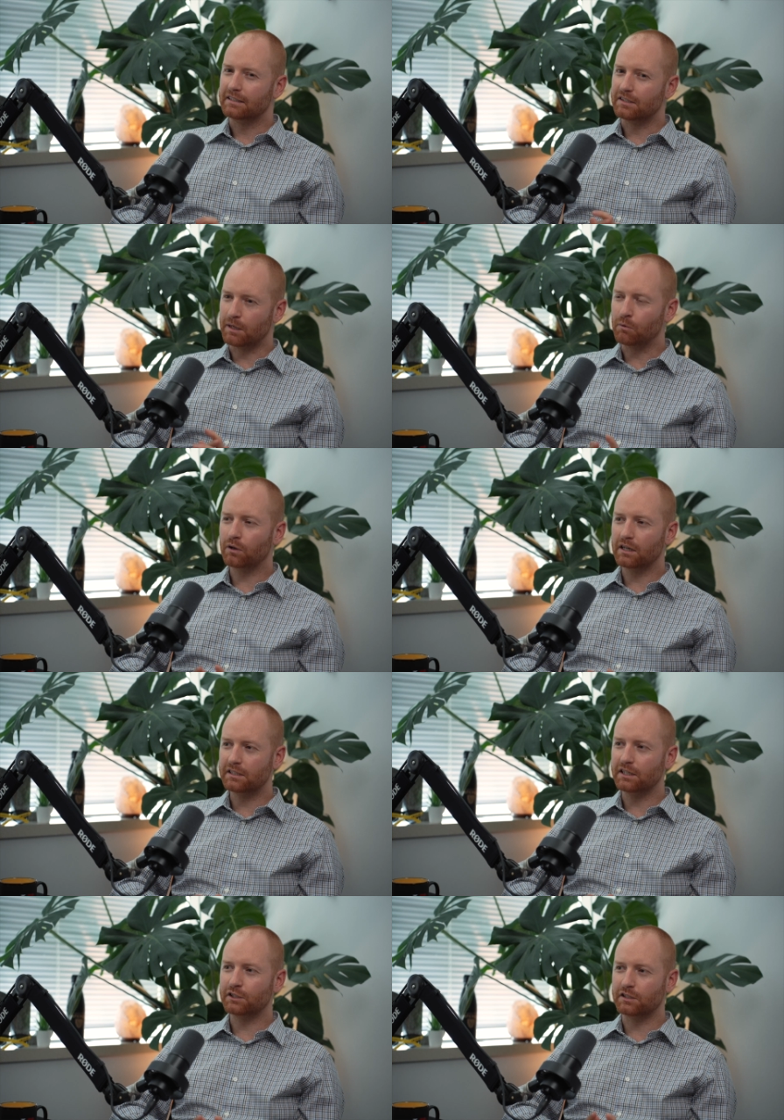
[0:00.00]
some
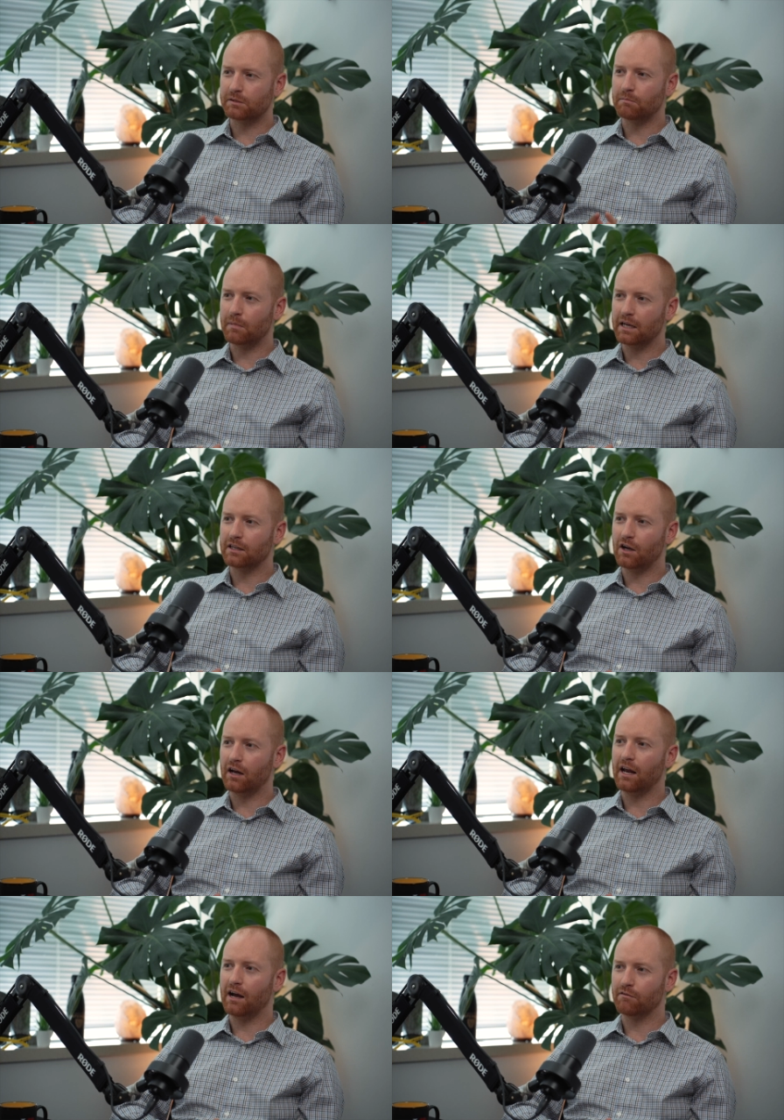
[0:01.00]
organizations might
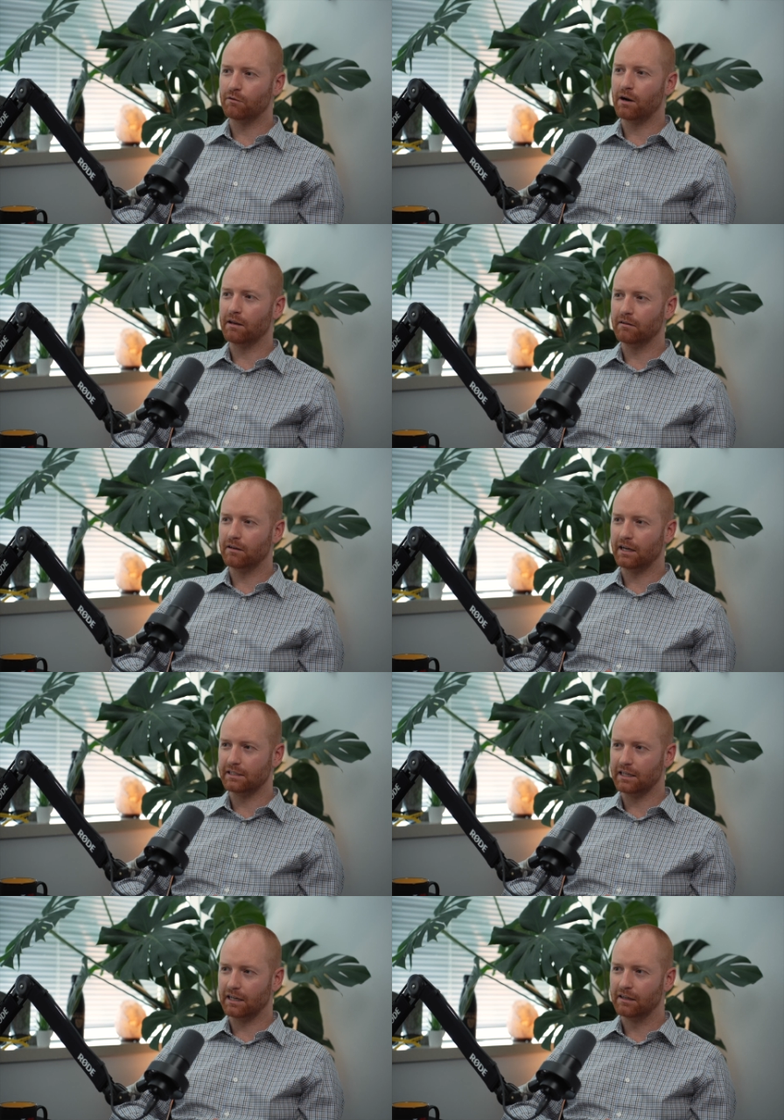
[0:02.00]
not have the right
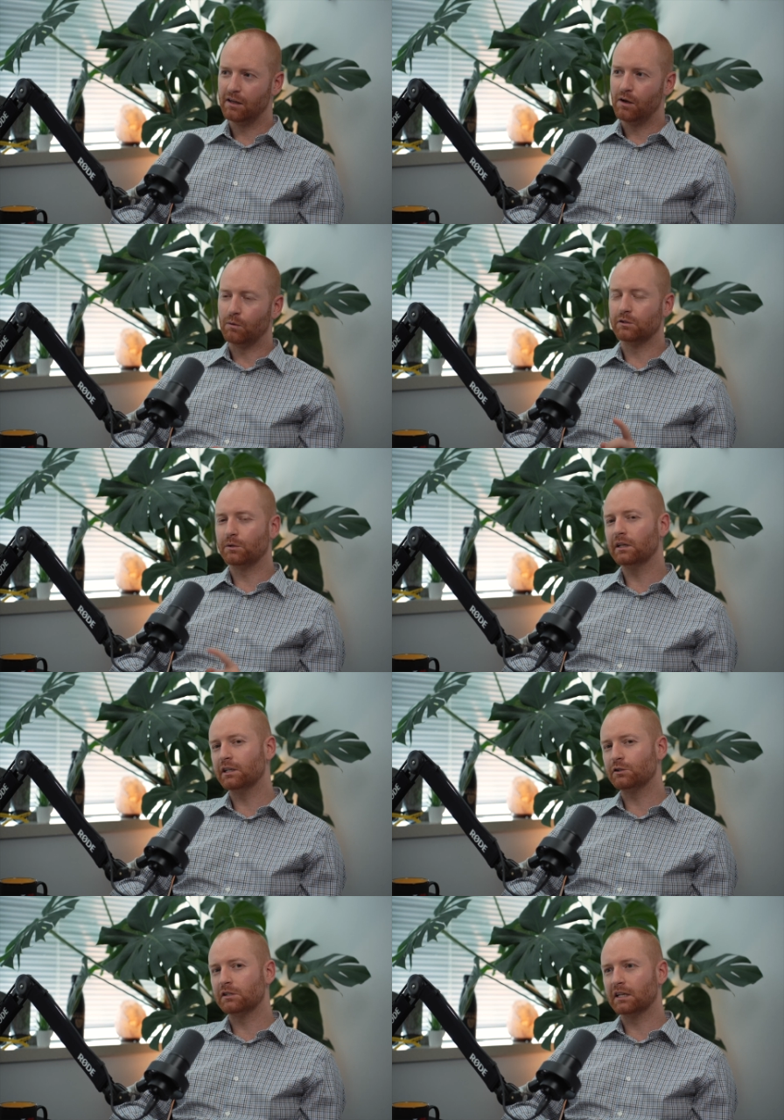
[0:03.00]
idea. What's really
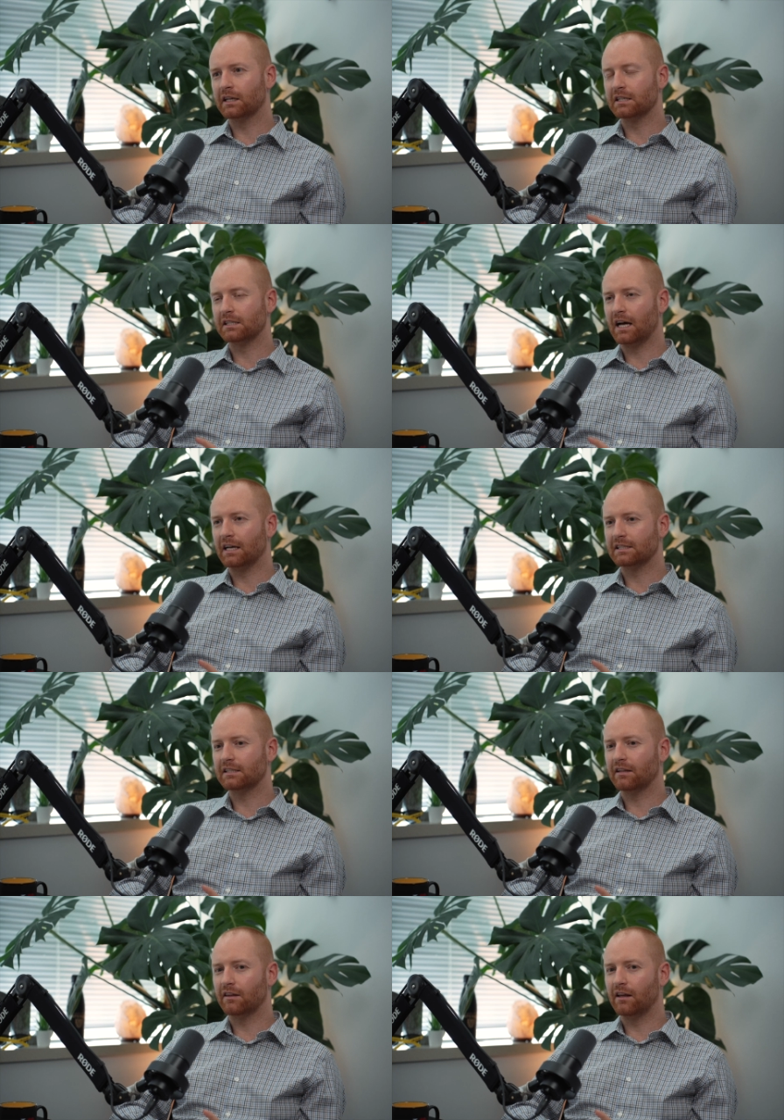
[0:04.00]
interesting is
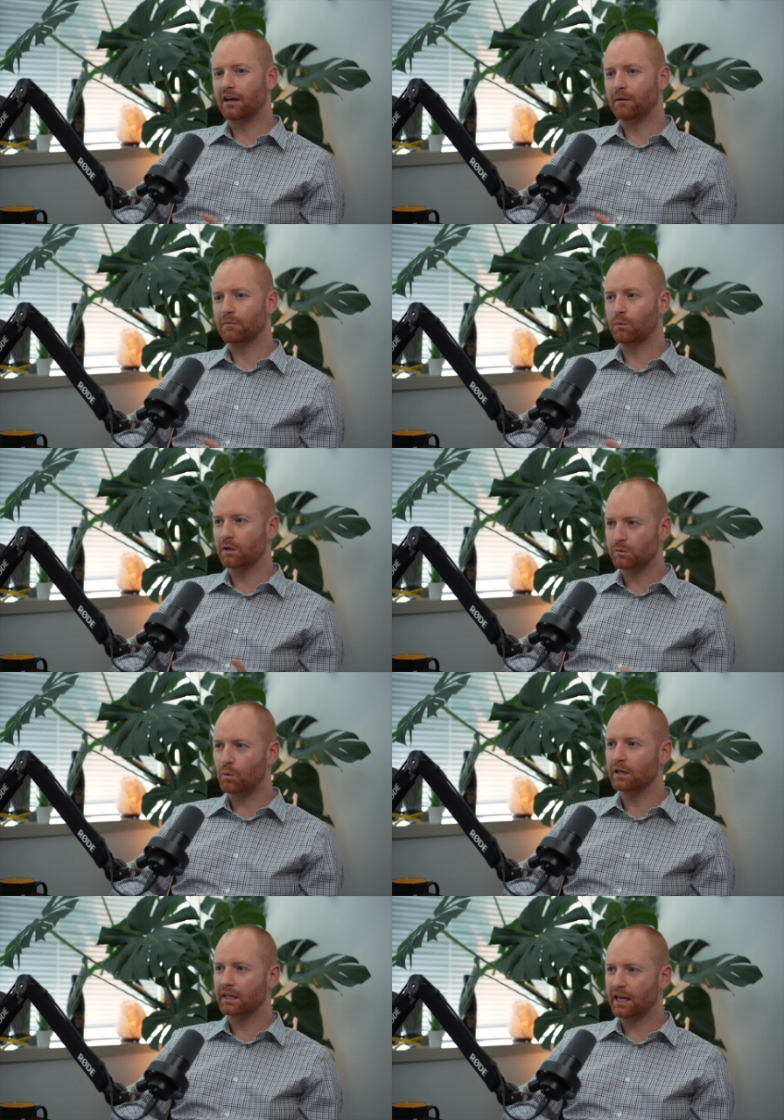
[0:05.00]
that there was
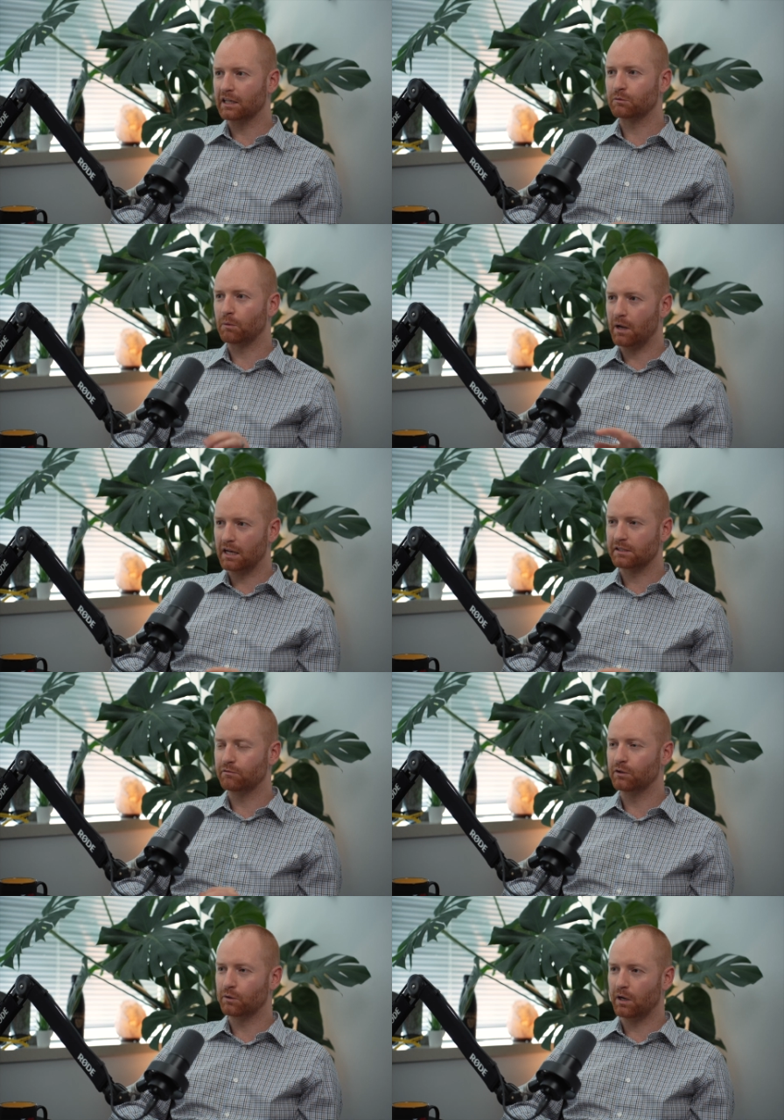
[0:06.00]
one case where we asked a
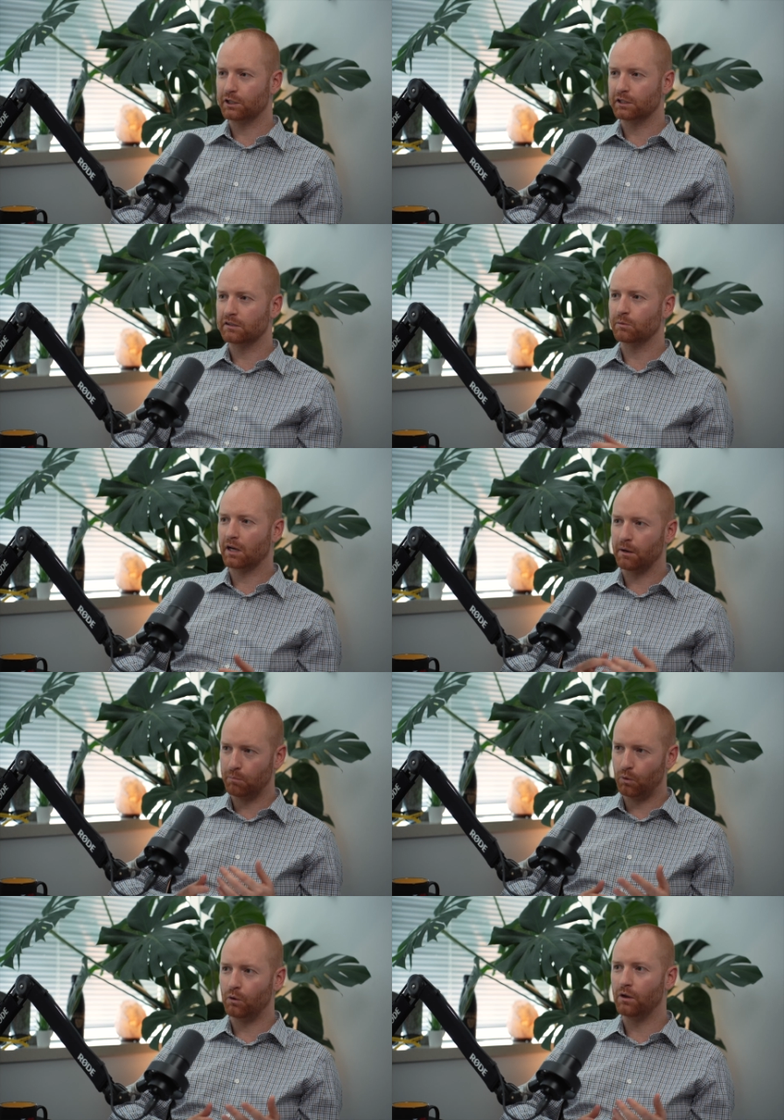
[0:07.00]
few questions. We kind of
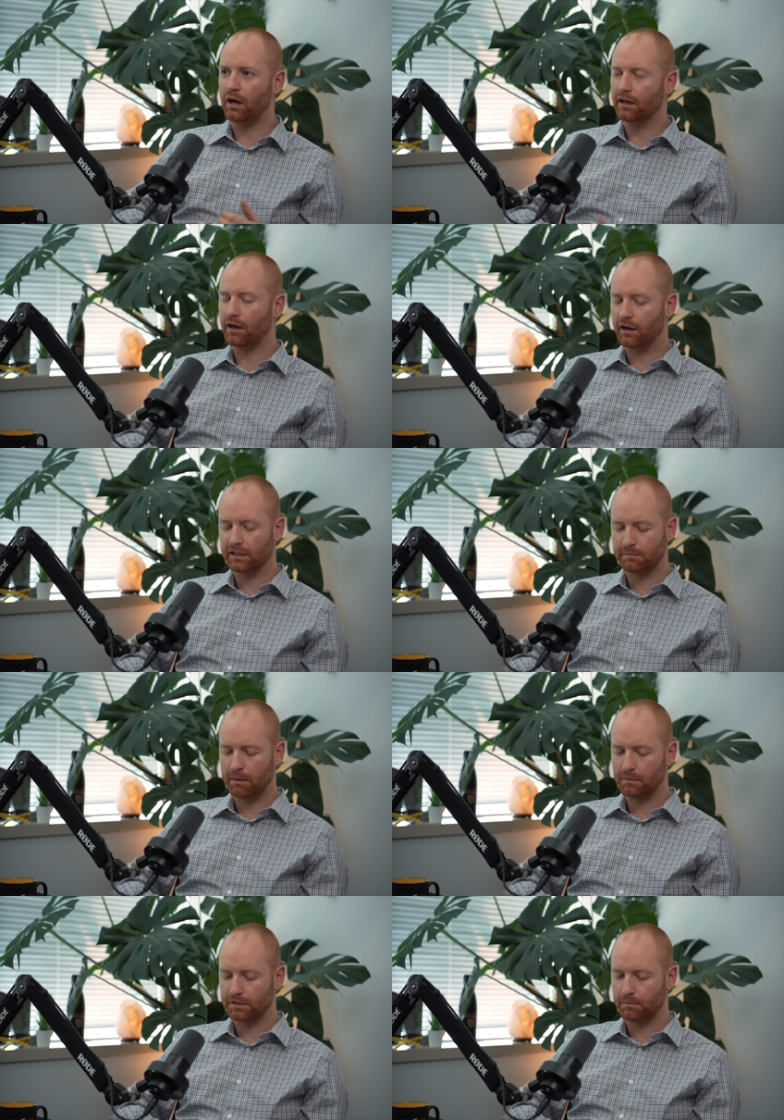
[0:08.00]
polled audience
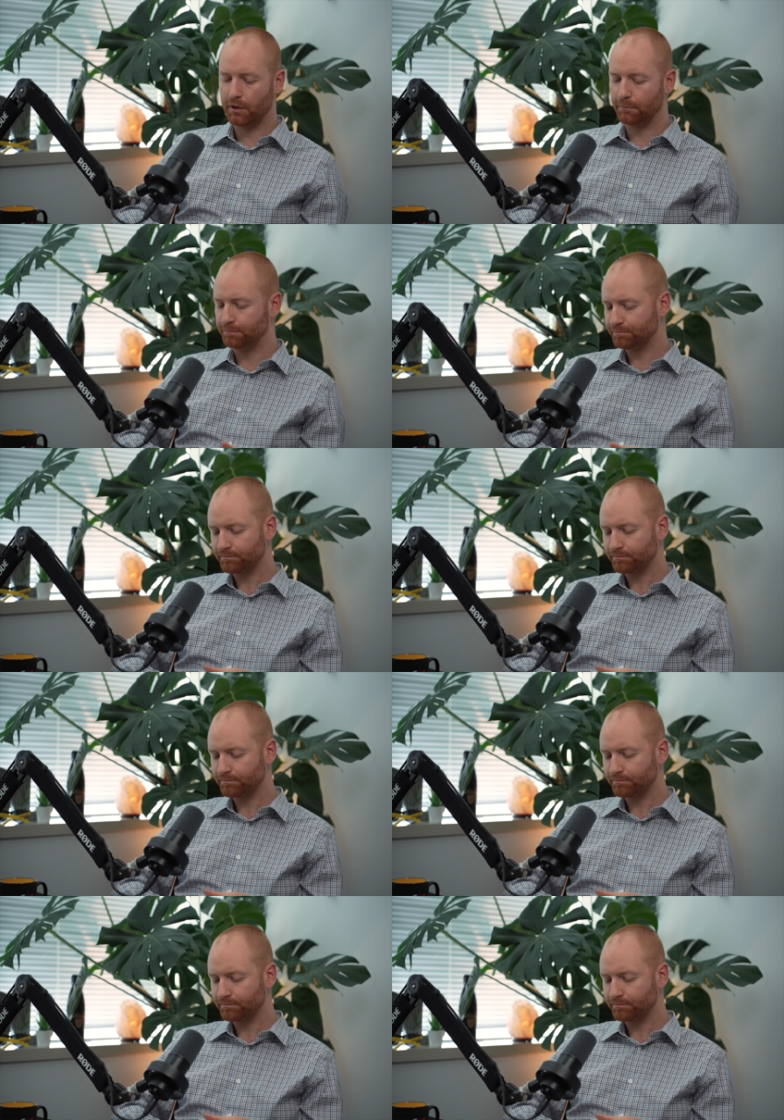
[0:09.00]
members about